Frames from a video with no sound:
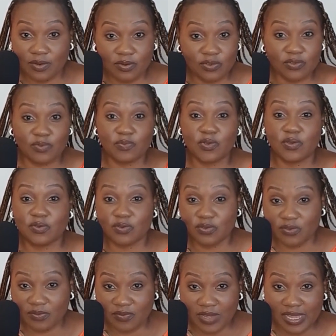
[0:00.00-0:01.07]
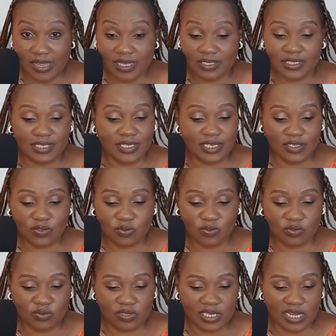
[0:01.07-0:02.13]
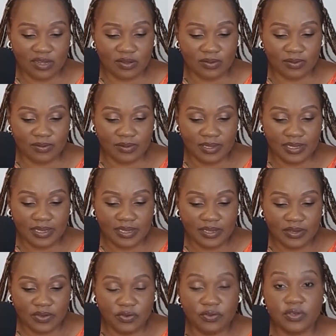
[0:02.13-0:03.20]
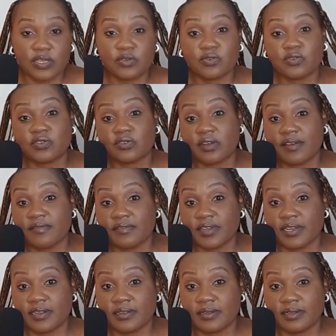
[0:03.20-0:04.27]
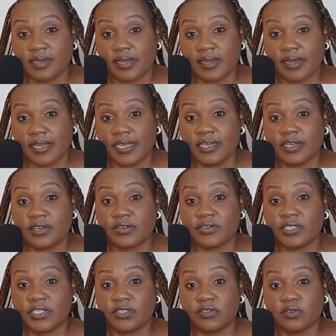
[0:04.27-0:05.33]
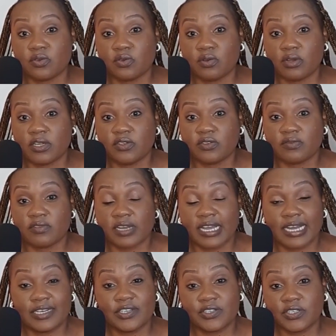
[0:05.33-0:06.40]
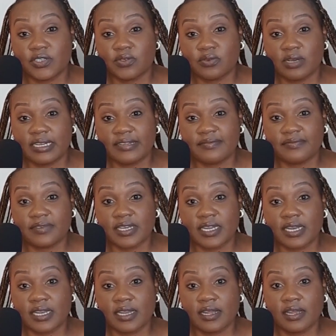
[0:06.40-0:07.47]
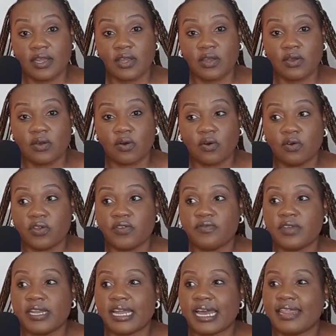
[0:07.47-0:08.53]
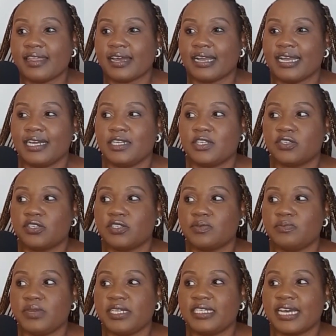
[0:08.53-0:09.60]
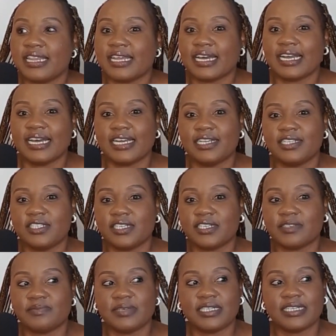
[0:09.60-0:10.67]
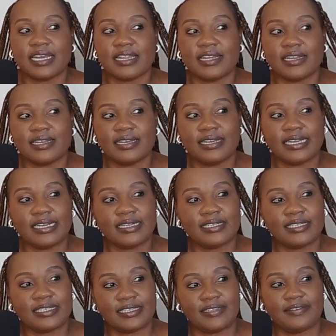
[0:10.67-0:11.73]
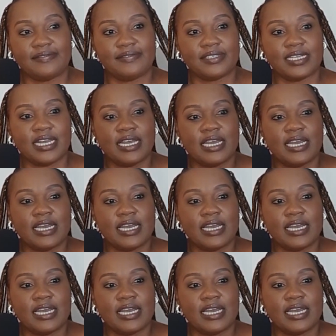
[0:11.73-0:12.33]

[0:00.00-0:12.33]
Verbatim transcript: and also because of others? It takes two to tango. Do you need to travel, uh, increase your knowledge of the country you live in? Or even other countries, meet other cultures, meet other natives,